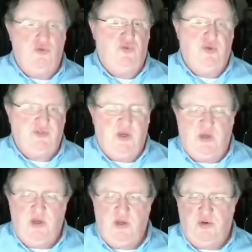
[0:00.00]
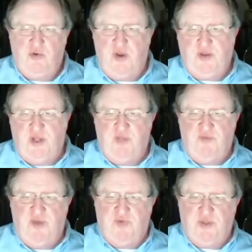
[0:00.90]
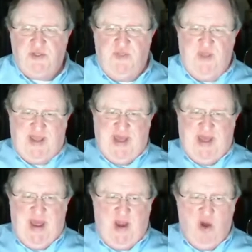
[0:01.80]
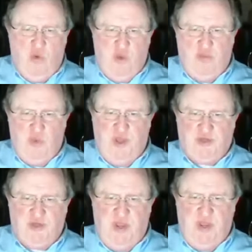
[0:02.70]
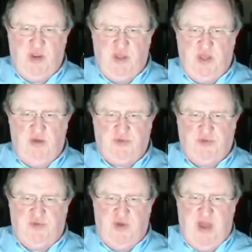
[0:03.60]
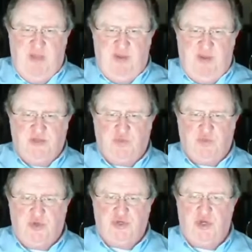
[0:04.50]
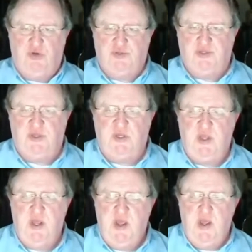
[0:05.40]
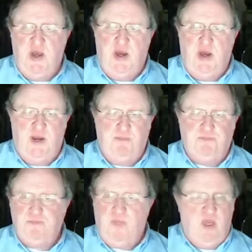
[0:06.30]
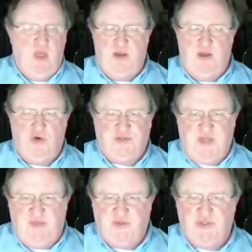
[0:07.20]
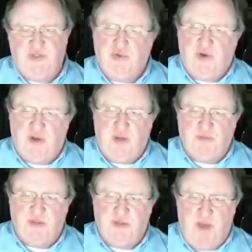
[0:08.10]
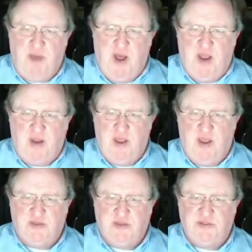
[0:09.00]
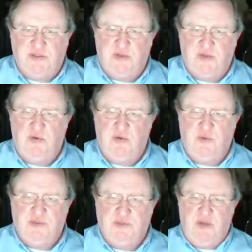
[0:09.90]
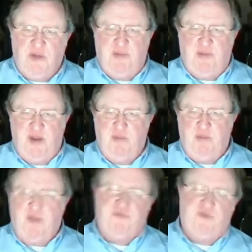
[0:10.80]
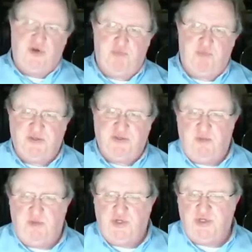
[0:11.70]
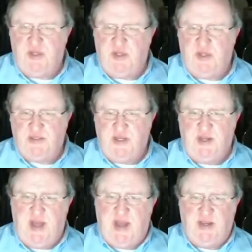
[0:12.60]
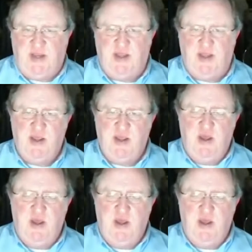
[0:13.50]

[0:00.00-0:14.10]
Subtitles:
there's a great deal of difference in the care with which different nominees were chosen. Of course, David Souter comes to mind as who was nominated by the first President Bush in 1990.